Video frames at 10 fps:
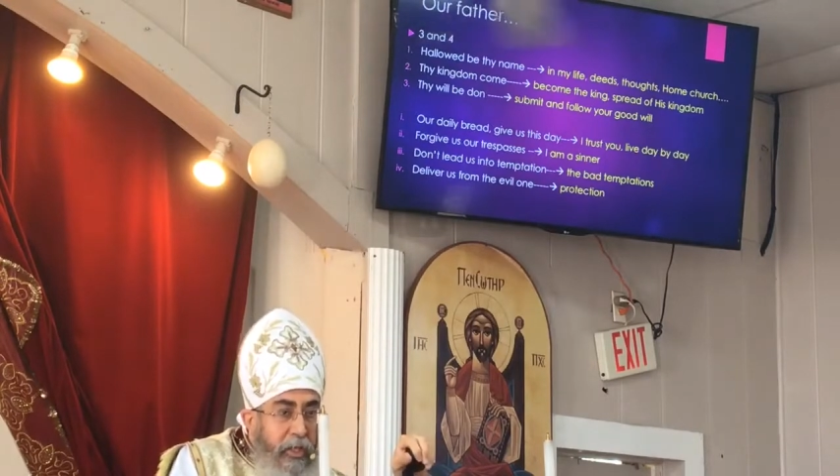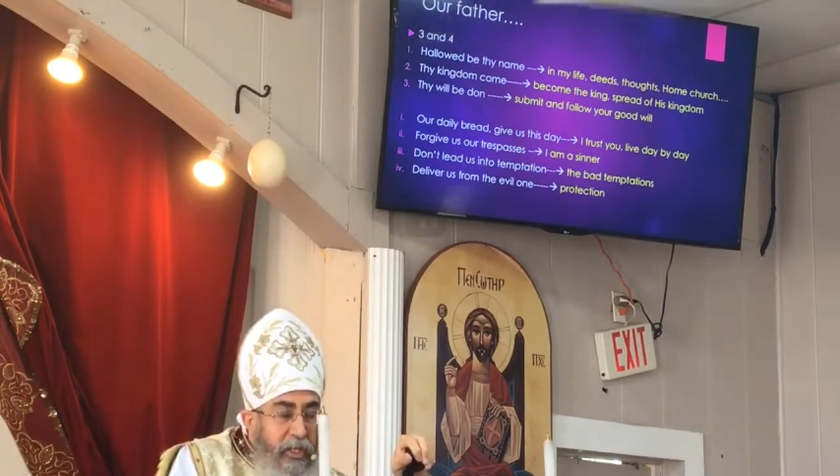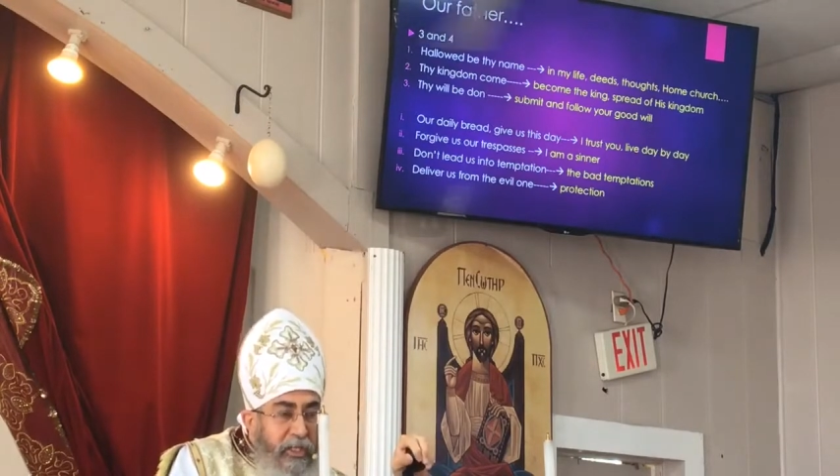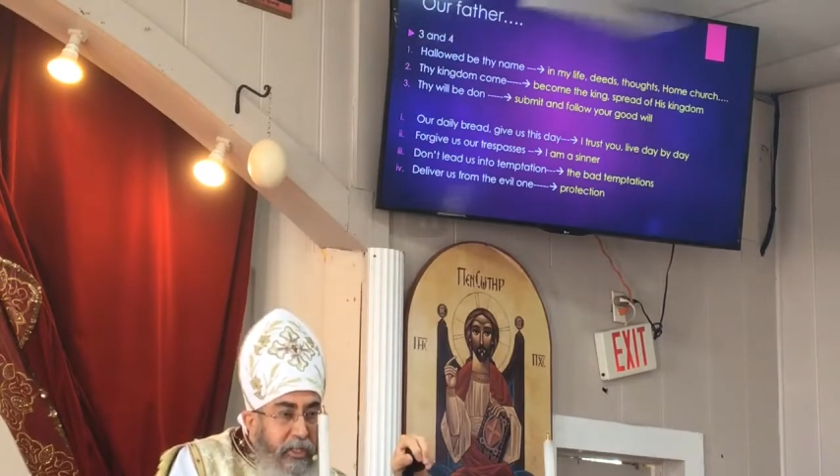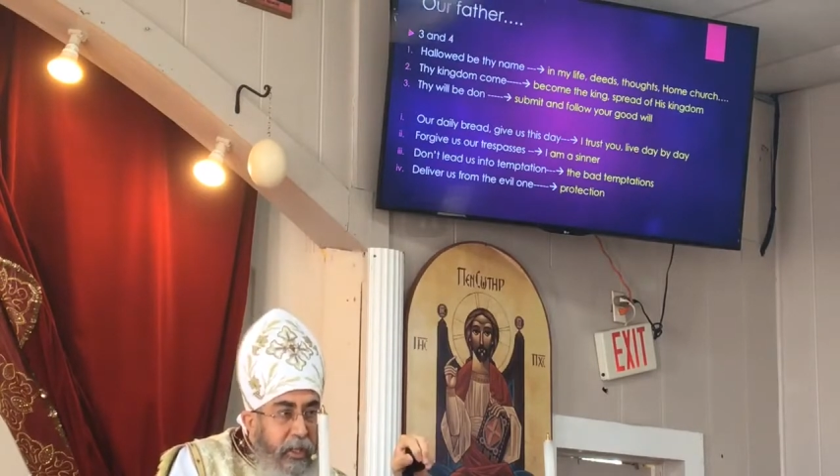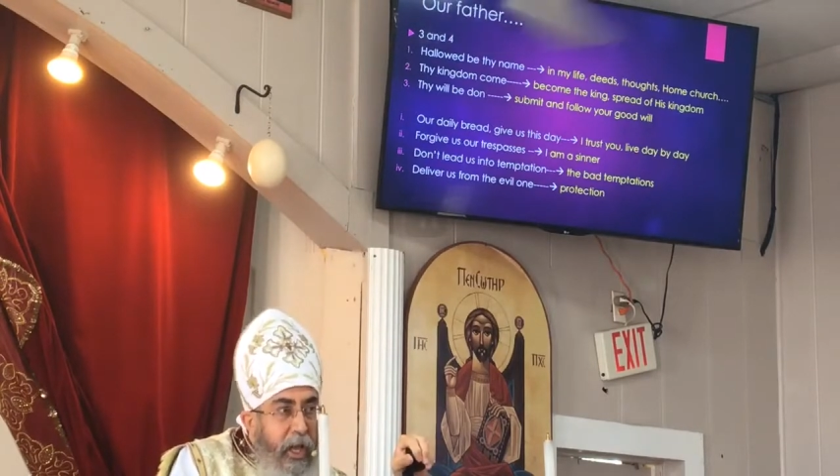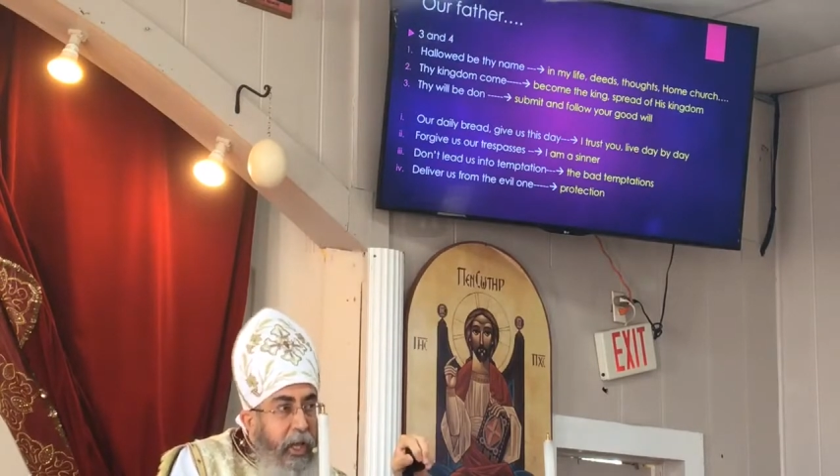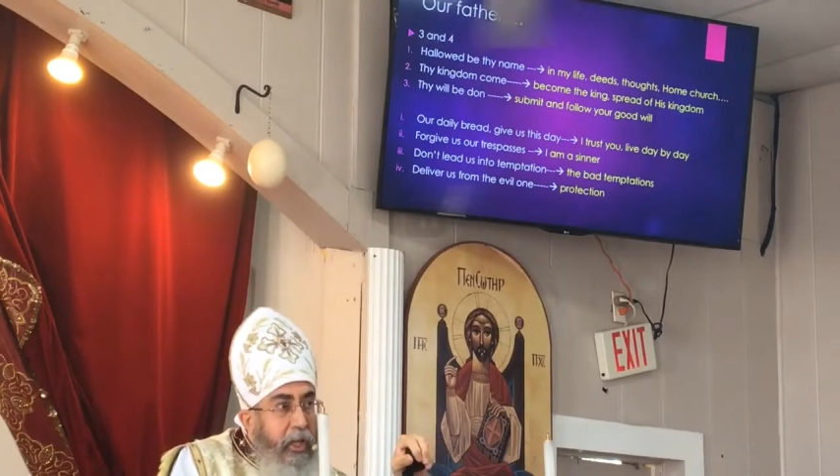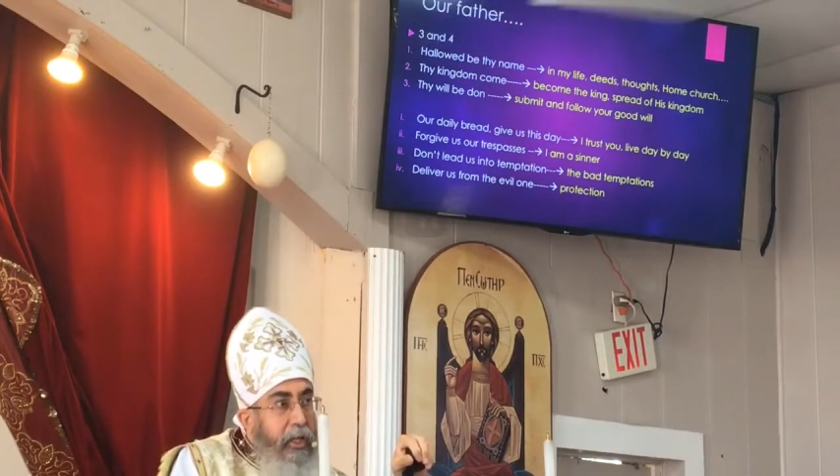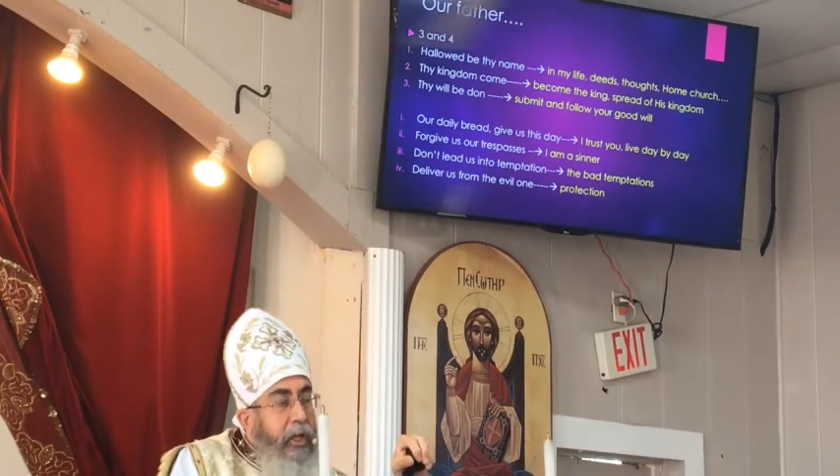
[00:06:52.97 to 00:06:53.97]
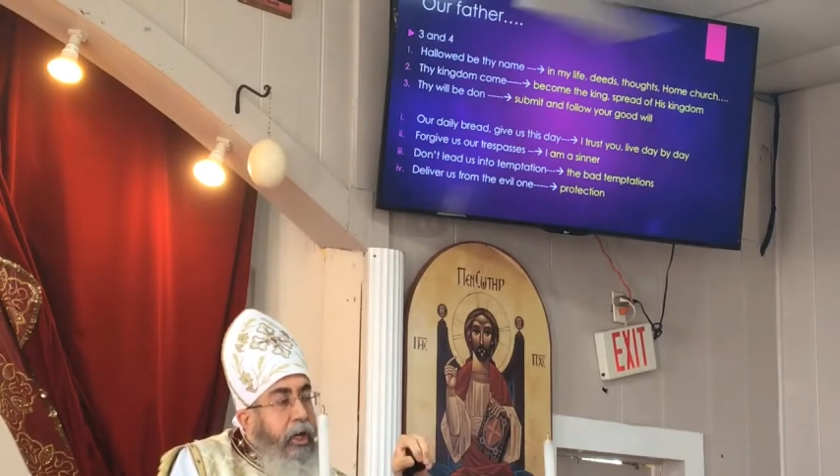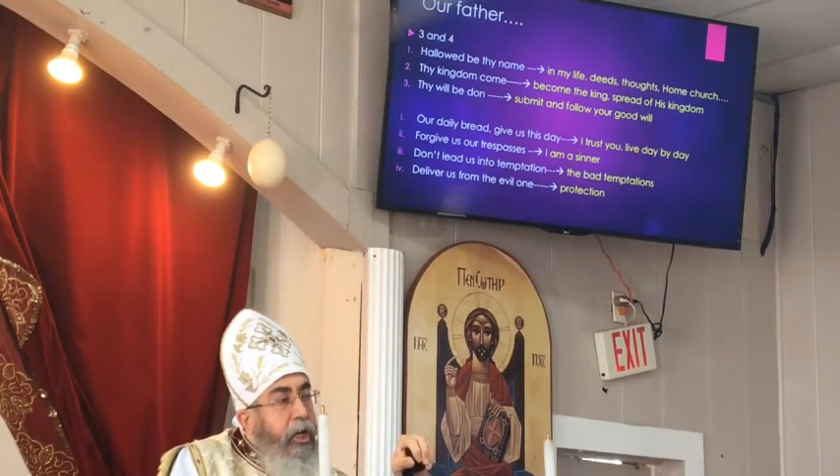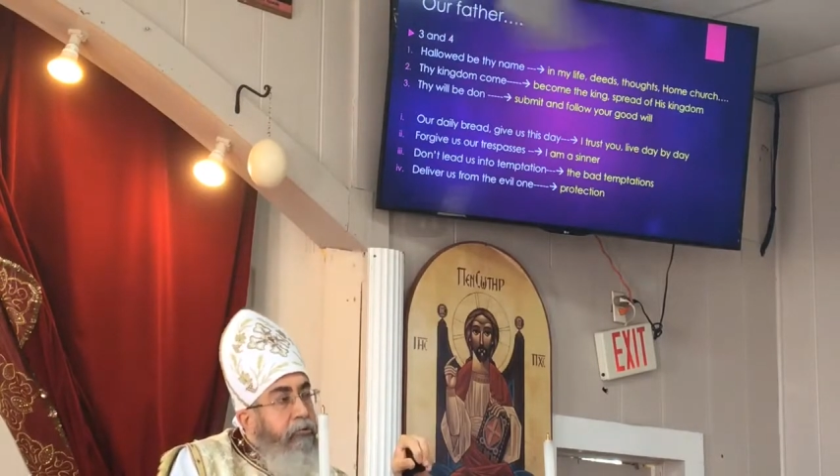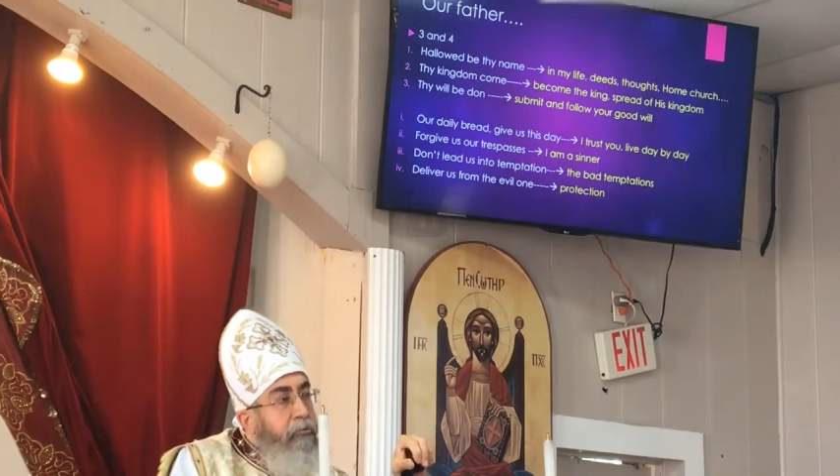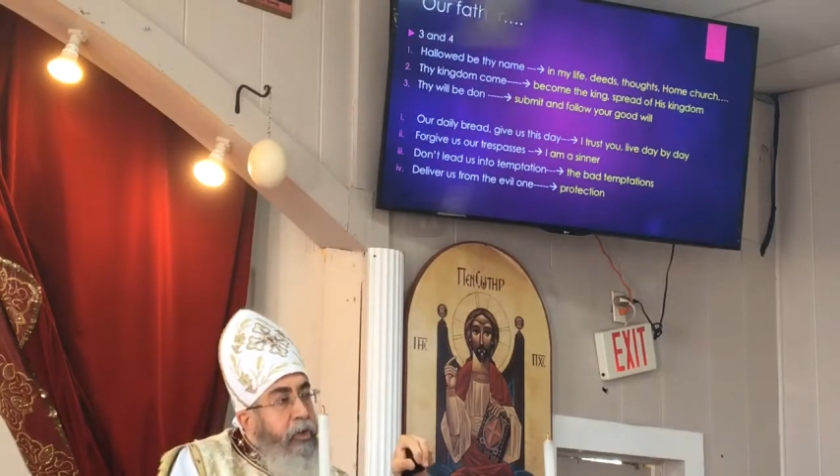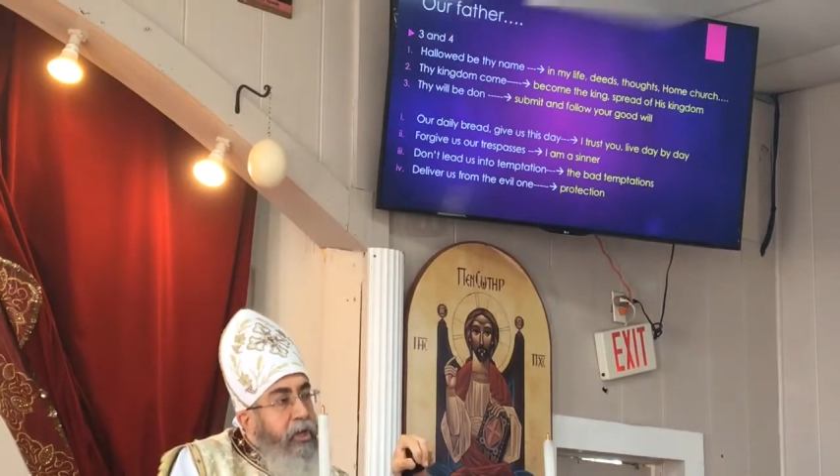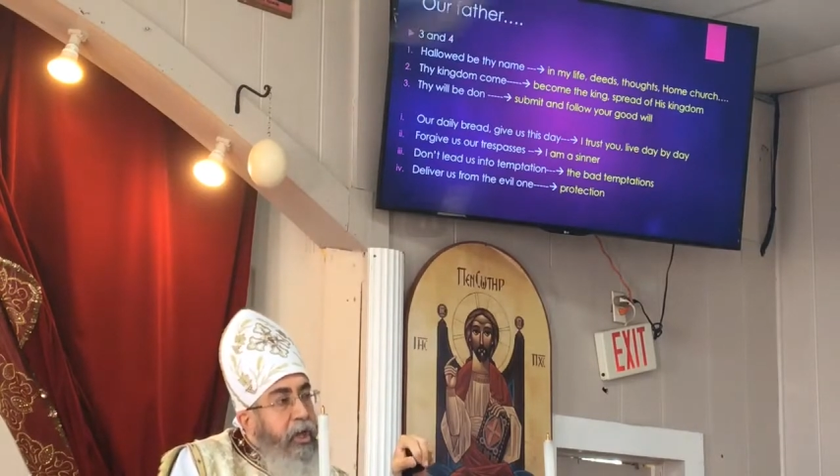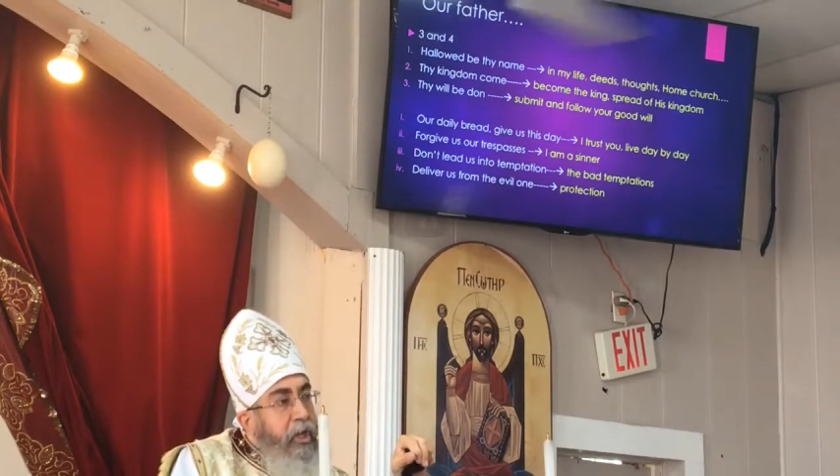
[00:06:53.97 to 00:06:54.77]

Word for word: This day, give me